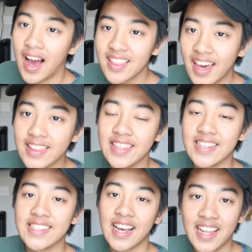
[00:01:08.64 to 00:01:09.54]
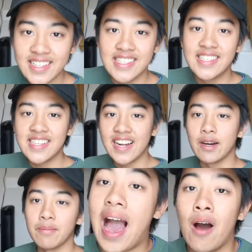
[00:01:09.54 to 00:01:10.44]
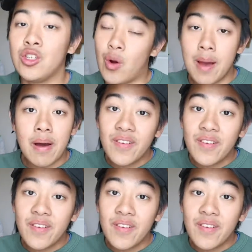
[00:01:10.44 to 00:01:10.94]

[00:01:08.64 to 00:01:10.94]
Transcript: I like this. I like this setup. I was riding my